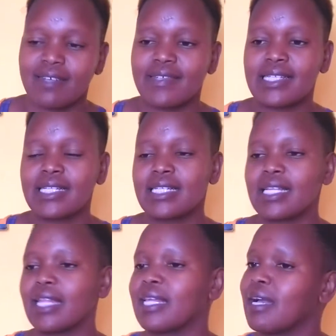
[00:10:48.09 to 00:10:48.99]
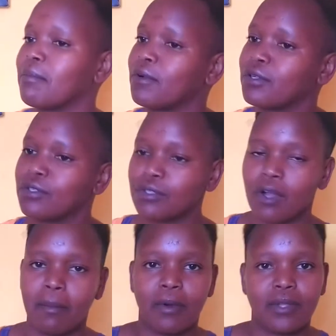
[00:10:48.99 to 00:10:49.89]
Ever since, I think I'm going to
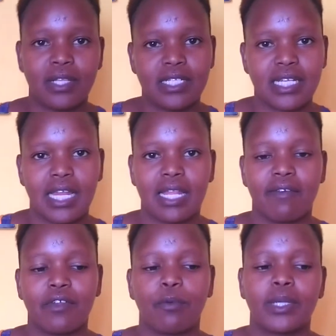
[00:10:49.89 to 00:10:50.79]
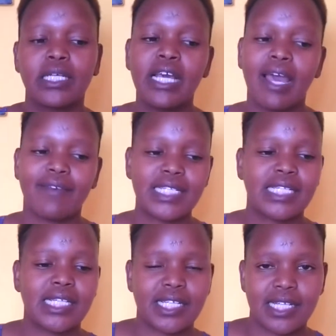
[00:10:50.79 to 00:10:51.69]
talk about this in another video, but ever
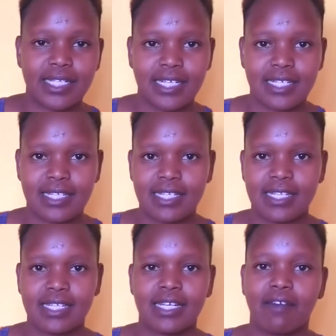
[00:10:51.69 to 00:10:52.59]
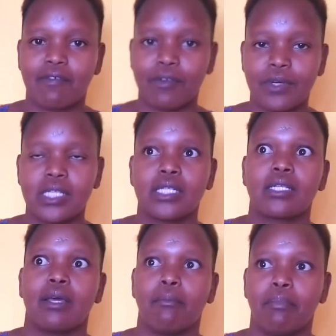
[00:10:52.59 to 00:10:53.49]
since I started exercising, I've
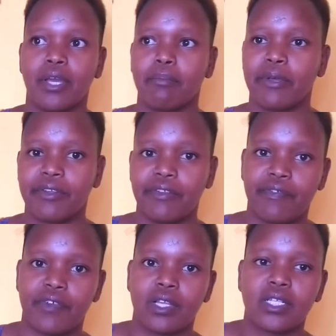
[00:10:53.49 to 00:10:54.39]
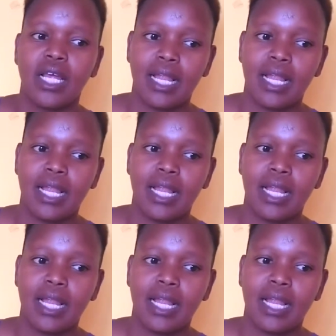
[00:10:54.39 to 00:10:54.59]
noticed a big difference.